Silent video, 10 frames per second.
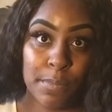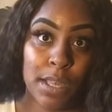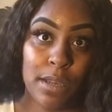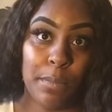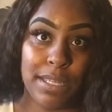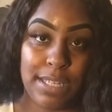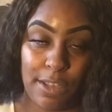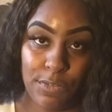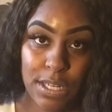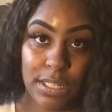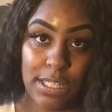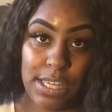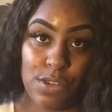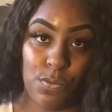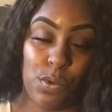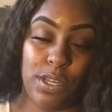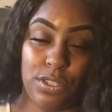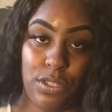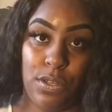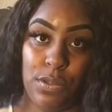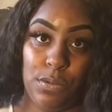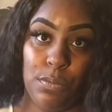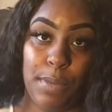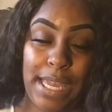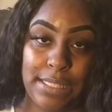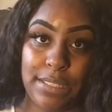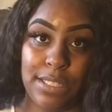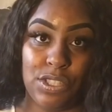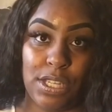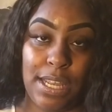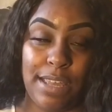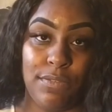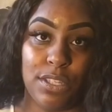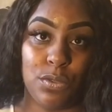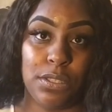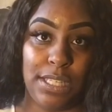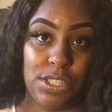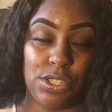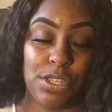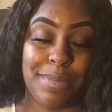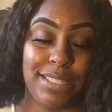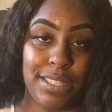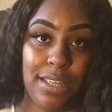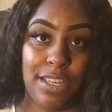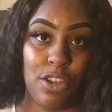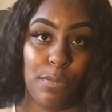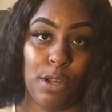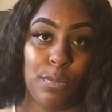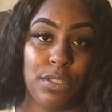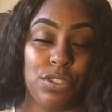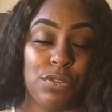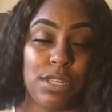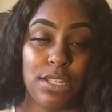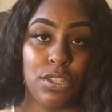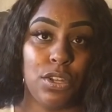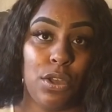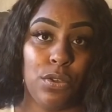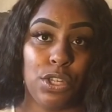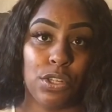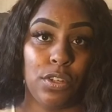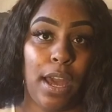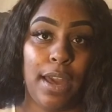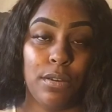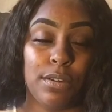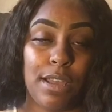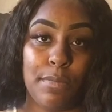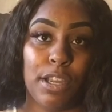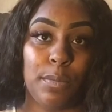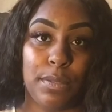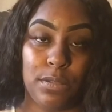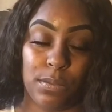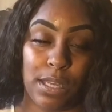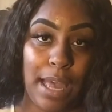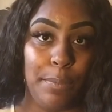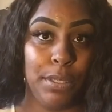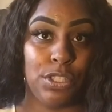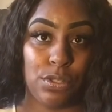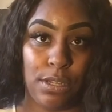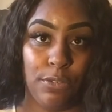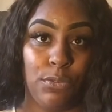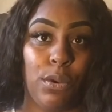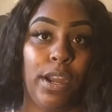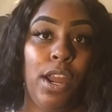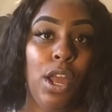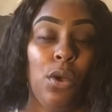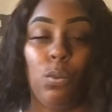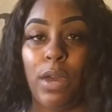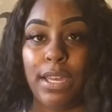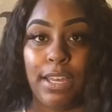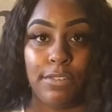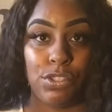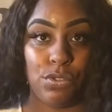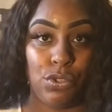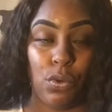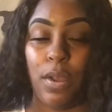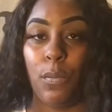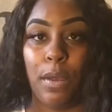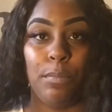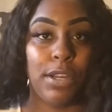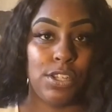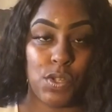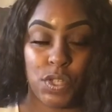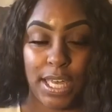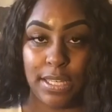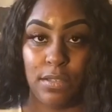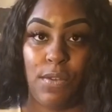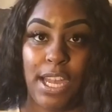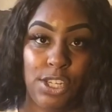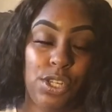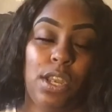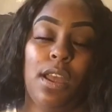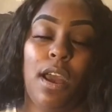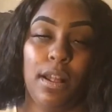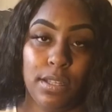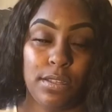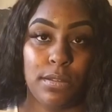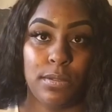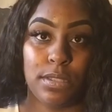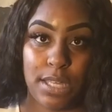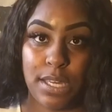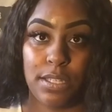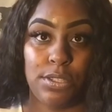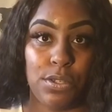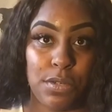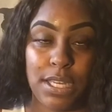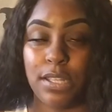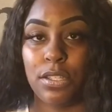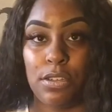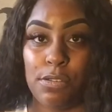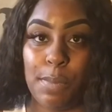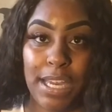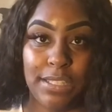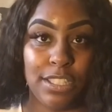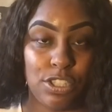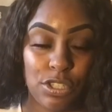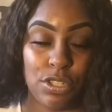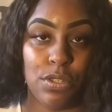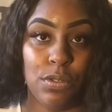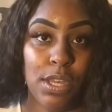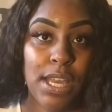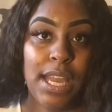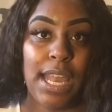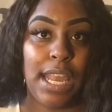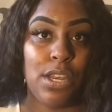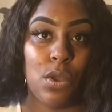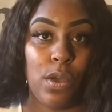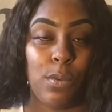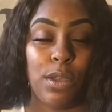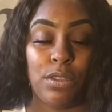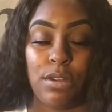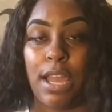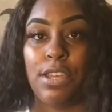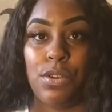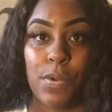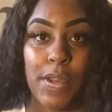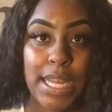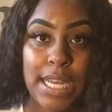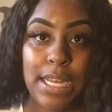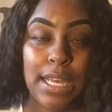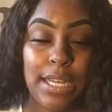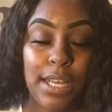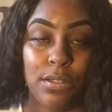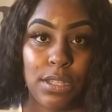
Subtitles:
But definitely want to pay attention. If this relationship is killing your purpose, you need to know your God-ordained purpose, what God put you here for, what gives you joy, what brings you satisfaction. All of those things you need to pay attention to, and knowing whether or not you are in an unhealthy